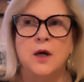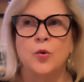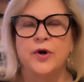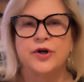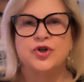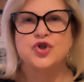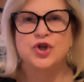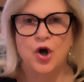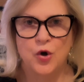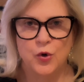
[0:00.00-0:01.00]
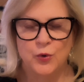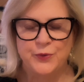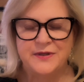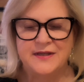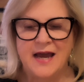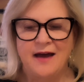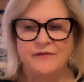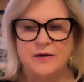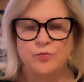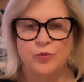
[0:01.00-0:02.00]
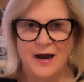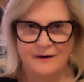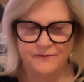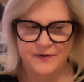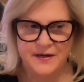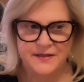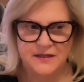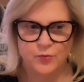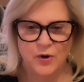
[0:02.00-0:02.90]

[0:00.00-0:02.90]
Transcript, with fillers: We're at Joe's having breakfast.